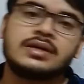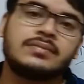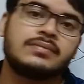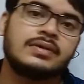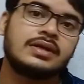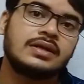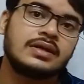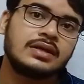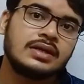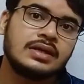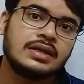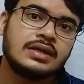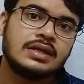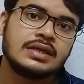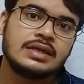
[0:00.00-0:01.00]
number
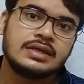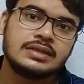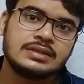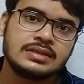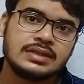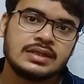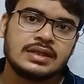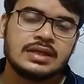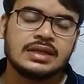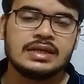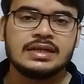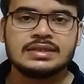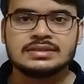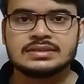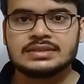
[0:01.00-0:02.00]
is
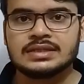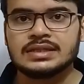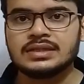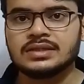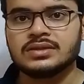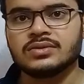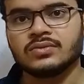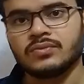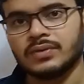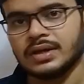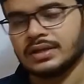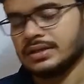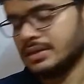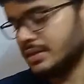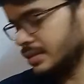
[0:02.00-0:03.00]
less than
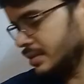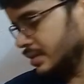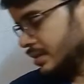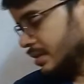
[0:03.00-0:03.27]
1.